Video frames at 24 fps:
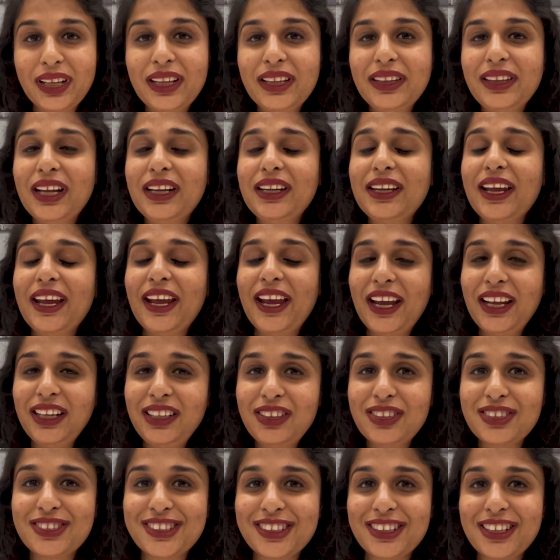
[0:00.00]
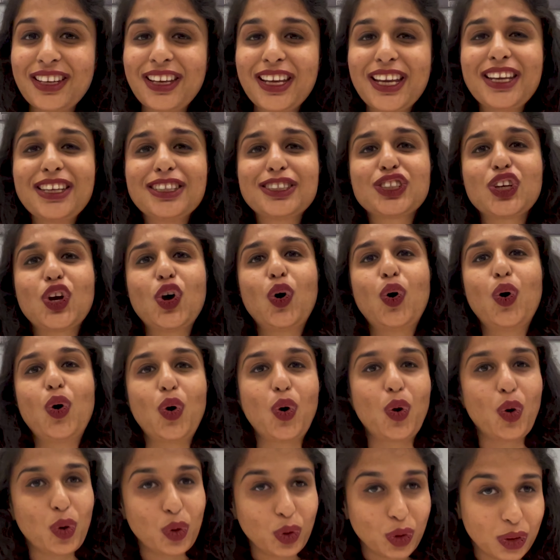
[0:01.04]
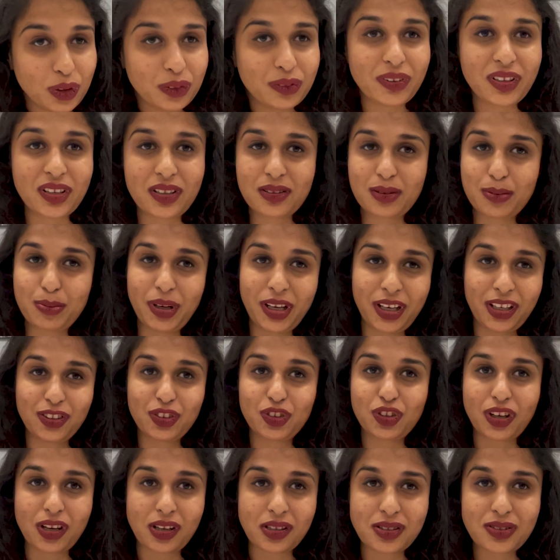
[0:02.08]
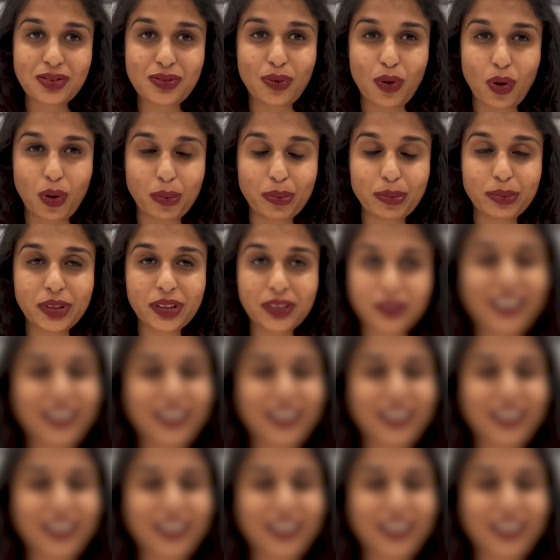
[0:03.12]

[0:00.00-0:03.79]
that energy is always being transformed.